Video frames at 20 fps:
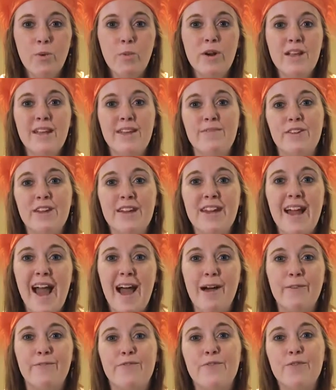We're even gonna
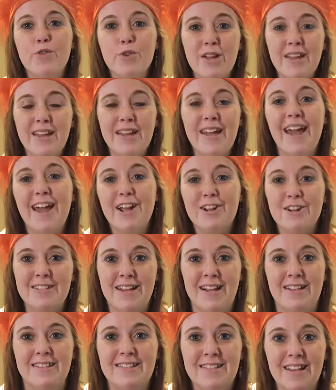have free
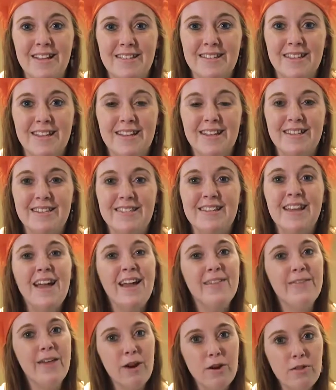Hagerstown Sun tickets
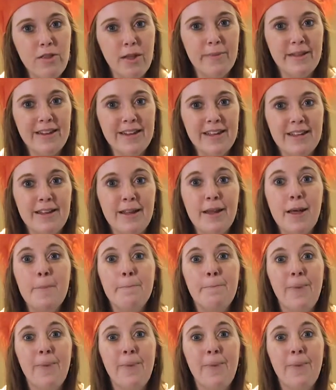that are limited,